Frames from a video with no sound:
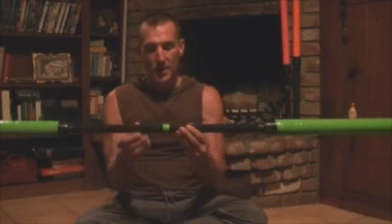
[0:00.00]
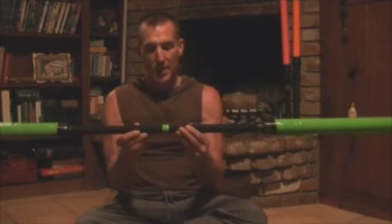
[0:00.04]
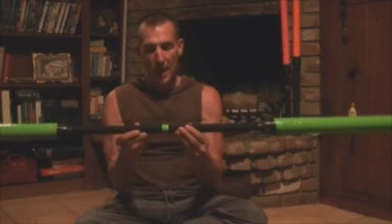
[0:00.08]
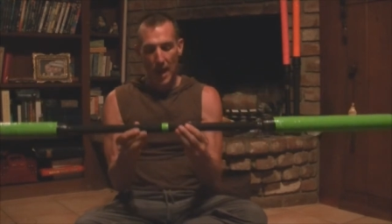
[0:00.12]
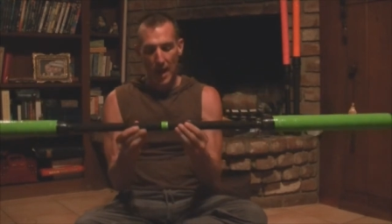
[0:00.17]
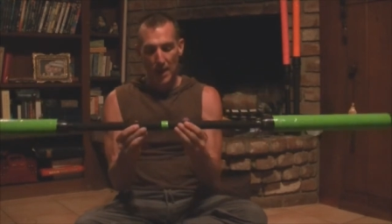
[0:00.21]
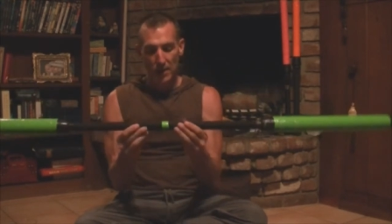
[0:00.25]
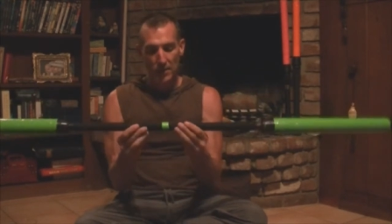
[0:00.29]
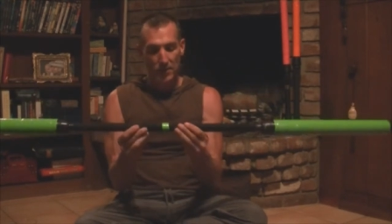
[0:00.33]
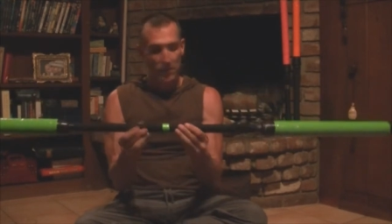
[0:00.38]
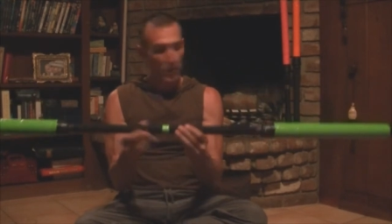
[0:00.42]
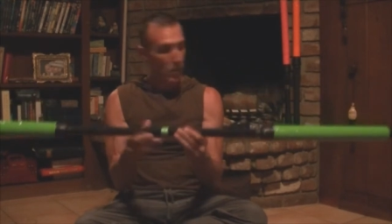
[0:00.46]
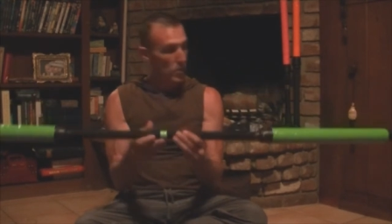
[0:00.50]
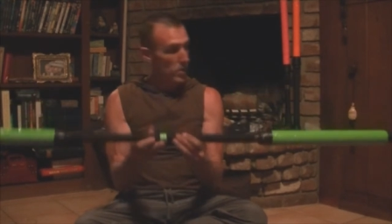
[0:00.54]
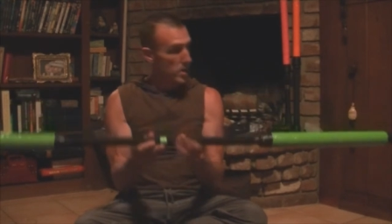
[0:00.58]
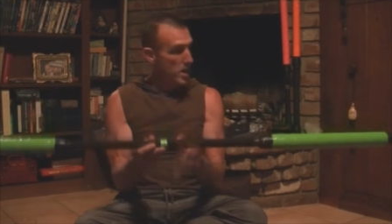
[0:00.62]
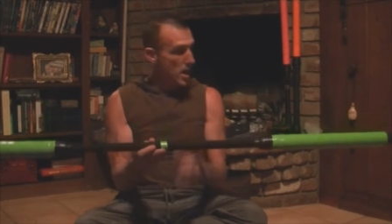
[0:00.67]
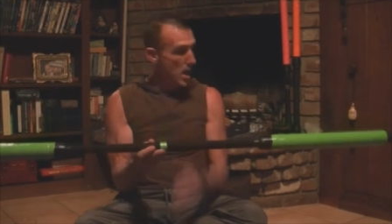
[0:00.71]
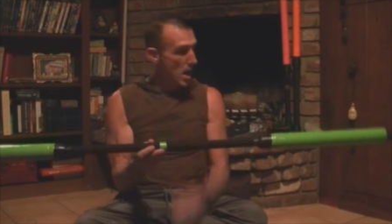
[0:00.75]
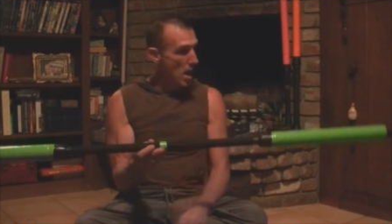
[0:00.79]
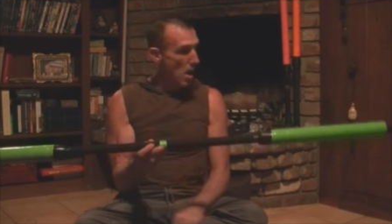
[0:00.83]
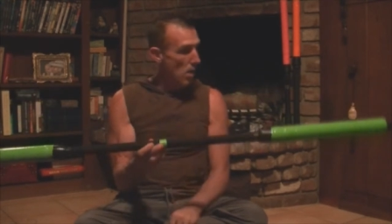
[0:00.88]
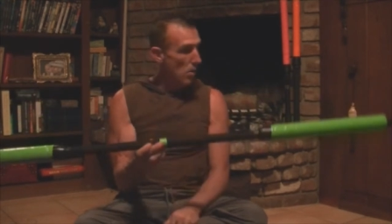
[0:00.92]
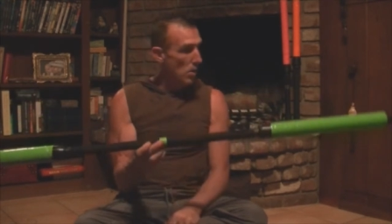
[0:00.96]
And so
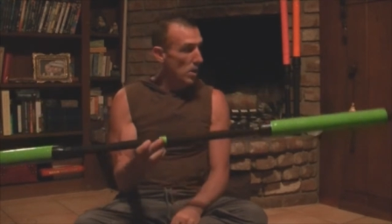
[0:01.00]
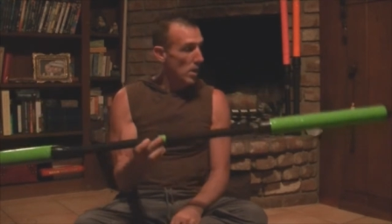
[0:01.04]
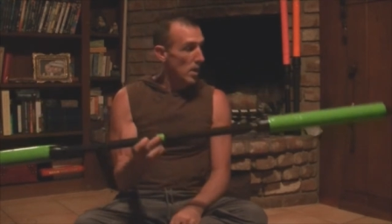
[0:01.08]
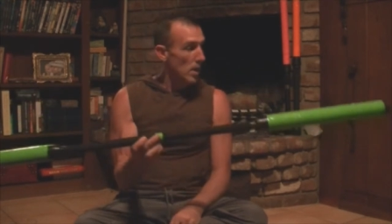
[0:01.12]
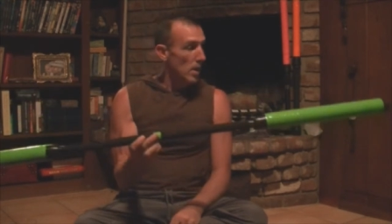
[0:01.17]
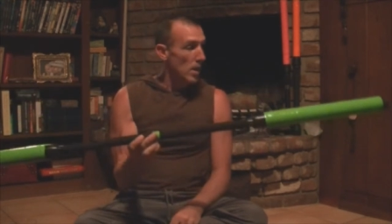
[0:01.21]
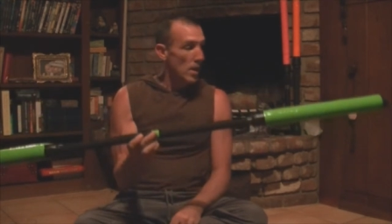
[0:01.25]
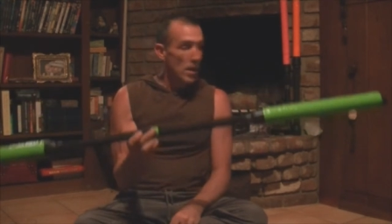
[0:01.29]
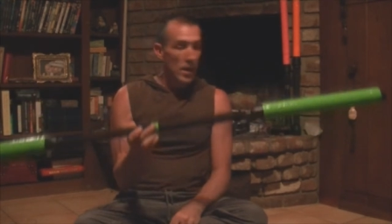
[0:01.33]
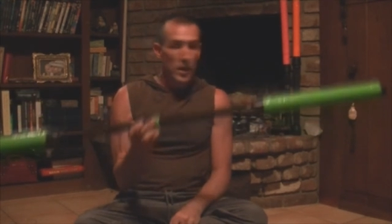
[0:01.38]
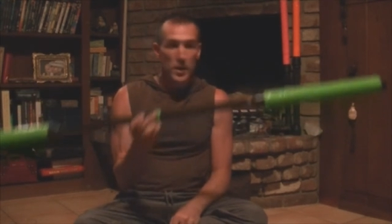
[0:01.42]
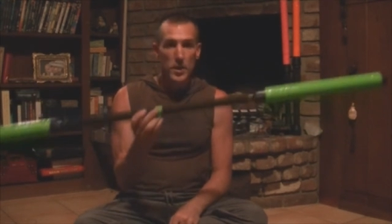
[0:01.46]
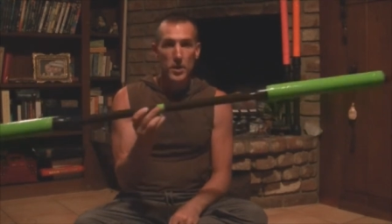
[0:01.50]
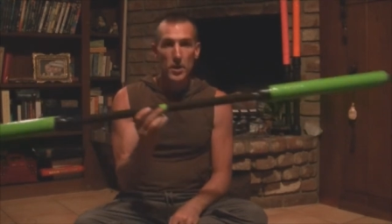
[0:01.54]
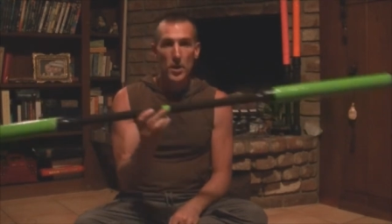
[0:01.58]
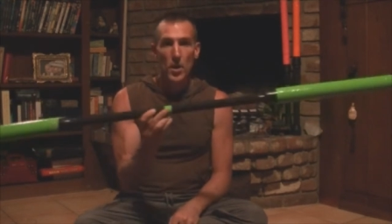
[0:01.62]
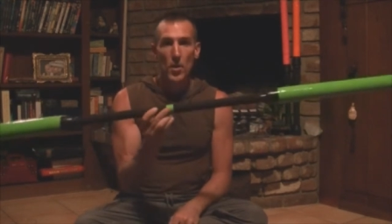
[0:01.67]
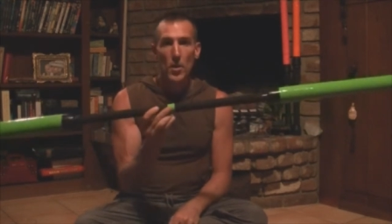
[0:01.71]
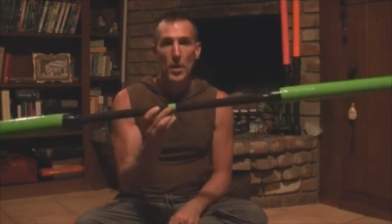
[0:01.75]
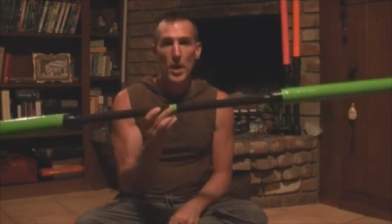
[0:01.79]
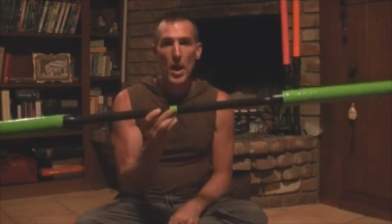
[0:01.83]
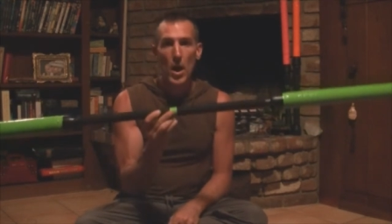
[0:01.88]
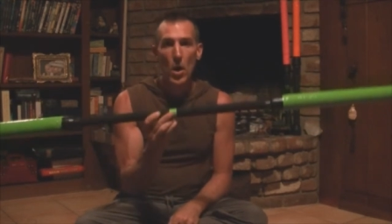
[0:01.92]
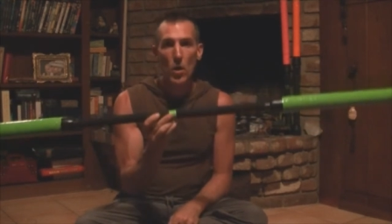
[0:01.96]
now, you
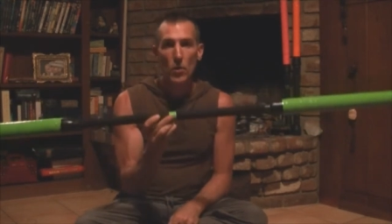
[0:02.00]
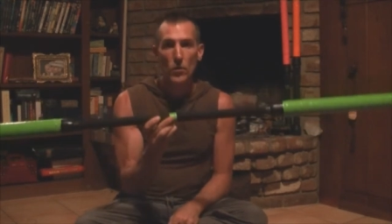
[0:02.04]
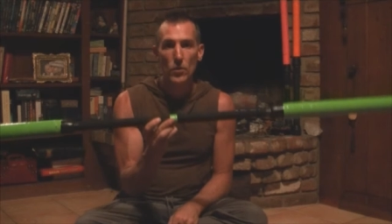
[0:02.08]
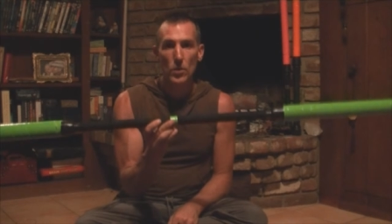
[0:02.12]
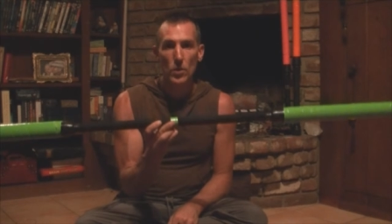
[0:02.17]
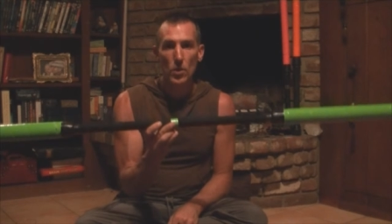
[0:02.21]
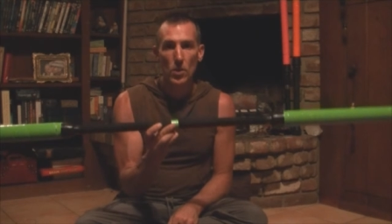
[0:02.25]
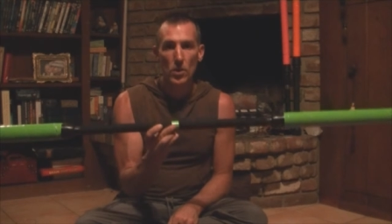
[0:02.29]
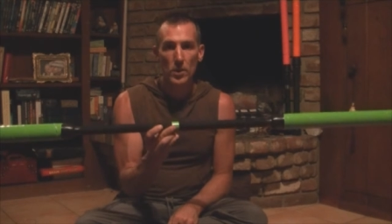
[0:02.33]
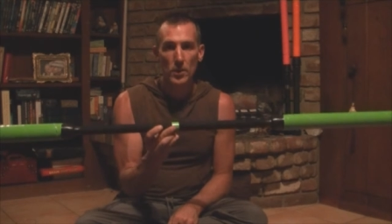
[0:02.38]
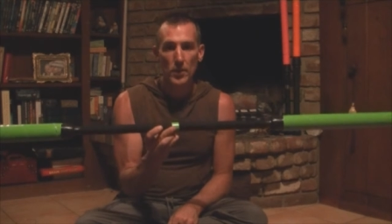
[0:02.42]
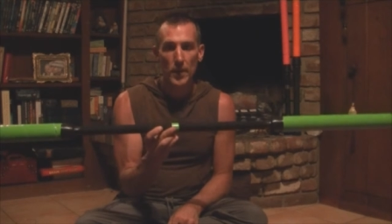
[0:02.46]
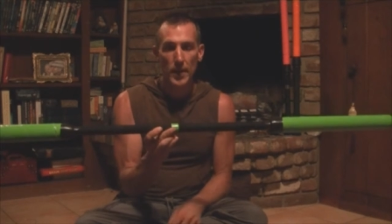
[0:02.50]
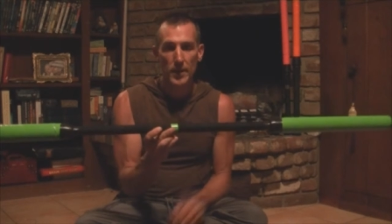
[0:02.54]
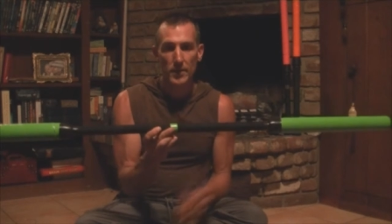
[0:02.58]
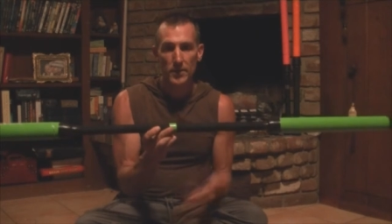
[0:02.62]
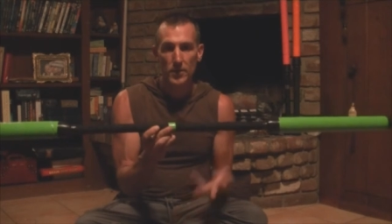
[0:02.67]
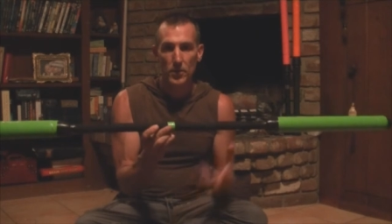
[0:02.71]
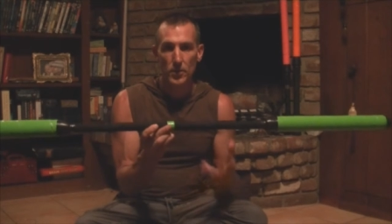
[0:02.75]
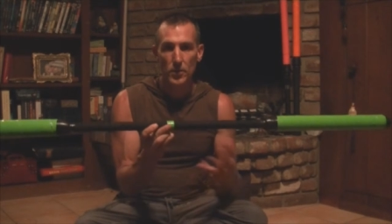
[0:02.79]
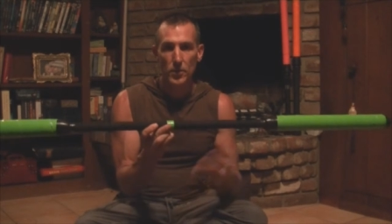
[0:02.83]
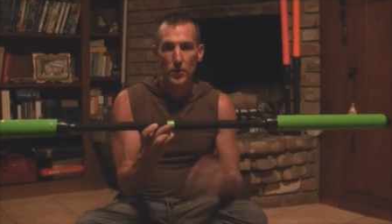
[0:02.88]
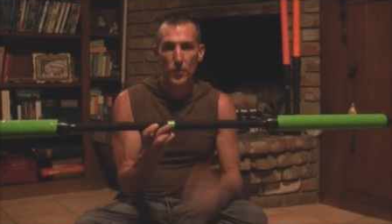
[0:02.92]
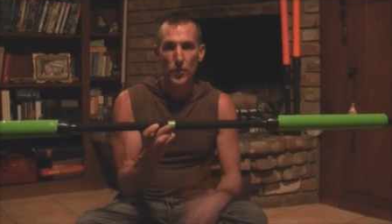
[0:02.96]
know, and however long that
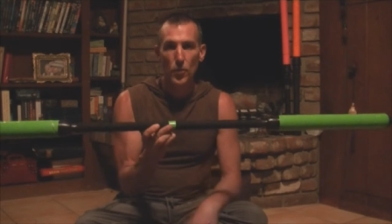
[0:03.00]
took,